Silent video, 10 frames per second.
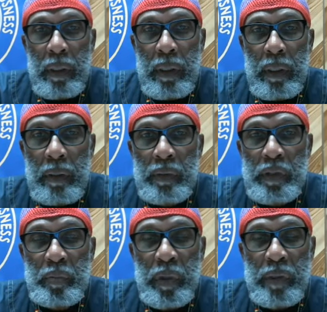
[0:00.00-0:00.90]
Uh, we
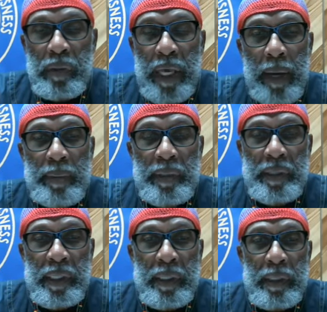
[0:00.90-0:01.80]
sprinkled Capitol
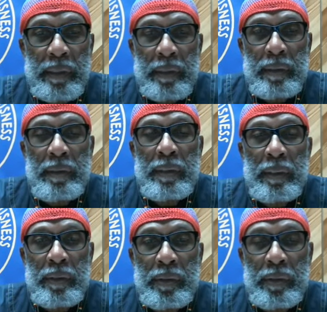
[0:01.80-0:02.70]
Hill, you
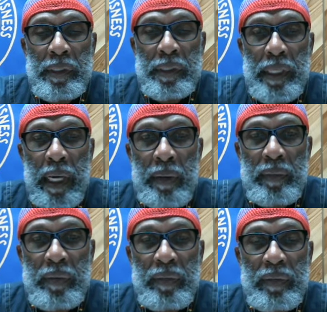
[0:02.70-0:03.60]
know, during the time
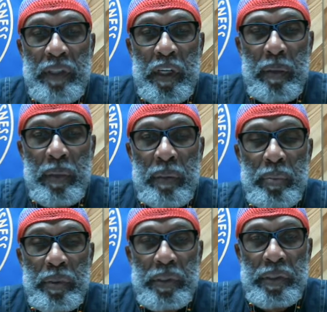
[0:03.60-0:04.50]
of W.
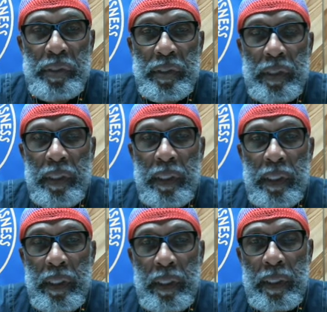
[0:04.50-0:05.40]
Bush.
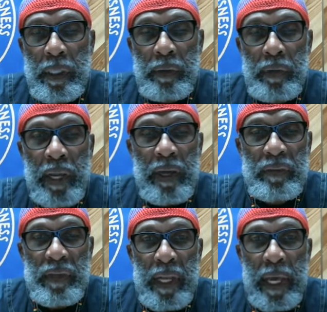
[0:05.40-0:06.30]
Uh, right
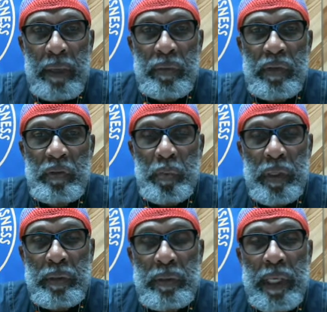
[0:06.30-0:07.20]
after that, we
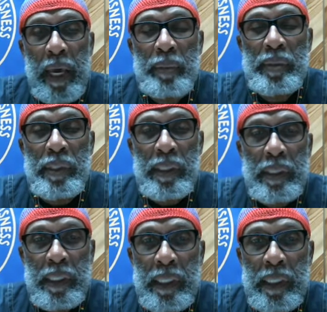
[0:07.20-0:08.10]
sprinkled Capitol Hill
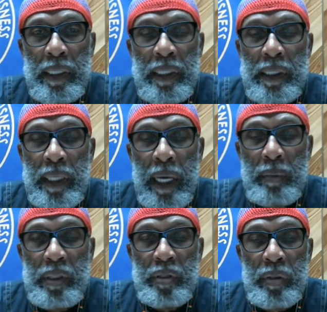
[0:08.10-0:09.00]
again in the time
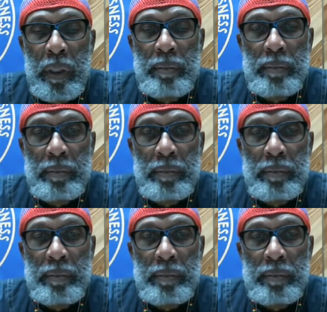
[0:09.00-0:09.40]
of Trump.